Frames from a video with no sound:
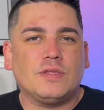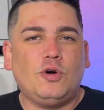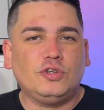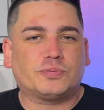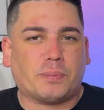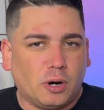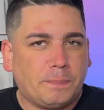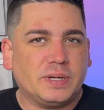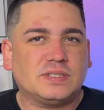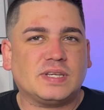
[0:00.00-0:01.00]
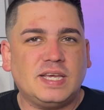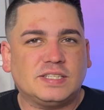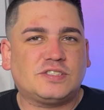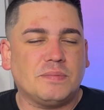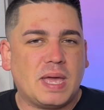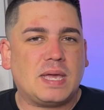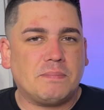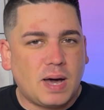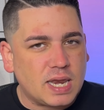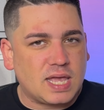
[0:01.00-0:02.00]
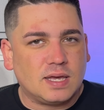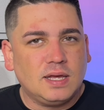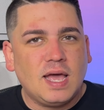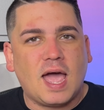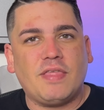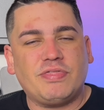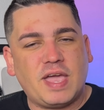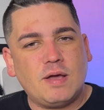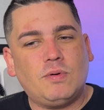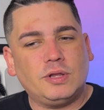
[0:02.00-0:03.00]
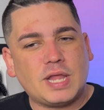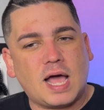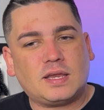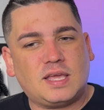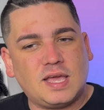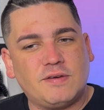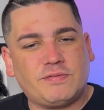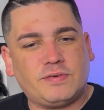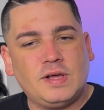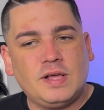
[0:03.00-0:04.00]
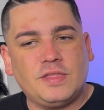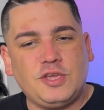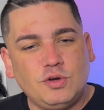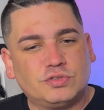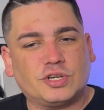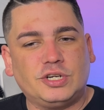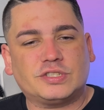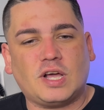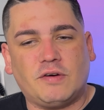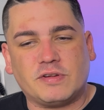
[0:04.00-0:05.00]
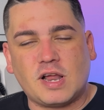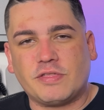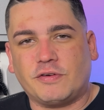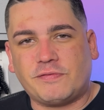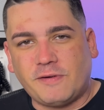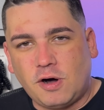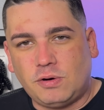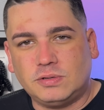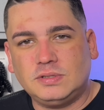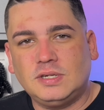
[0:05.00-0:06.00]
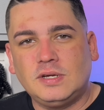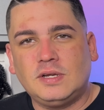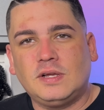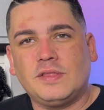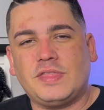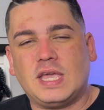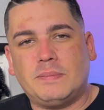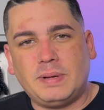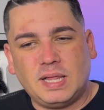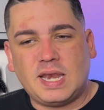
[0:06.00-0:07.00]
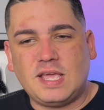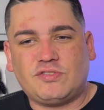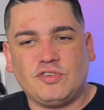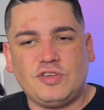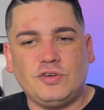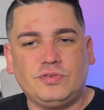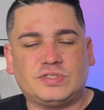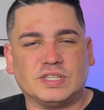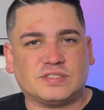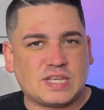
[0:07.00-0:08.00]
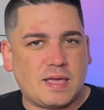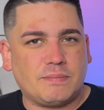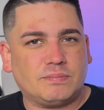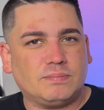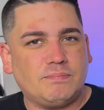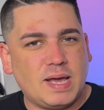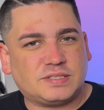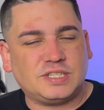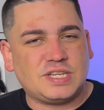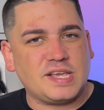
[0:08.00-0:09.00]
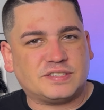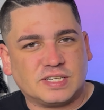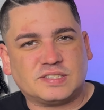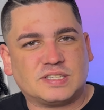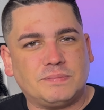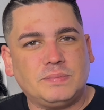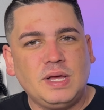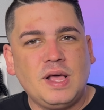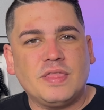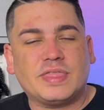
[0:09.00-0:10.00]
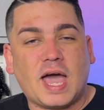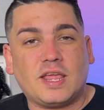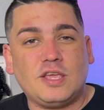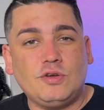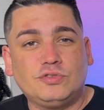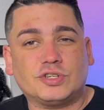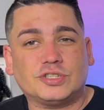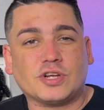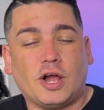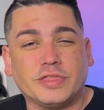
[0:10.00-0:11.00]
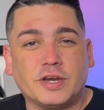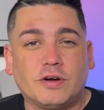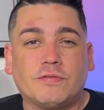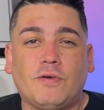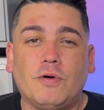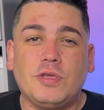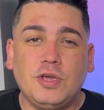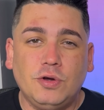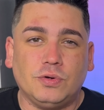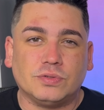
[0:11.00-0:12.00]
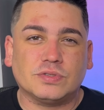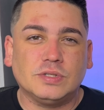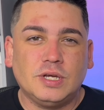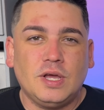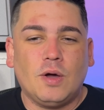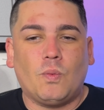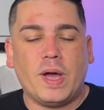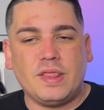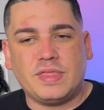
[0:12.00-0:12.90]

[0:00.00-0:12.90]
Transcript: whose purpose is to make money, and they will not give users of another phone the ability to use the same messaging system that users on their phone use when